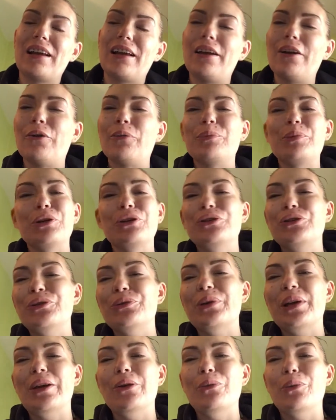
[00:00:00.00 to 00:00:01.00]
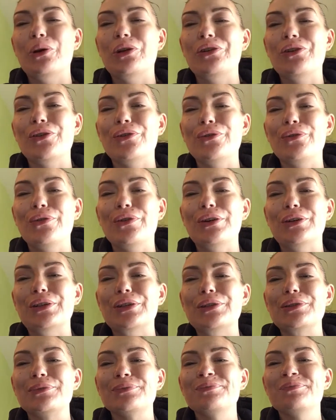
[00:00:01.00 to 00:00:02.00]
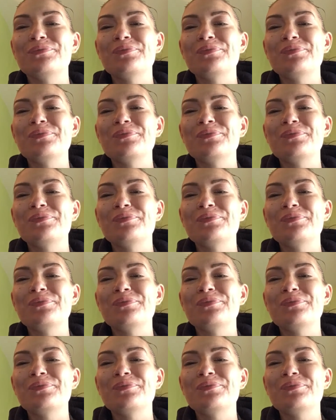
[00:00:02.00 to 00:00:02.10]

I hope you're doing wonderful.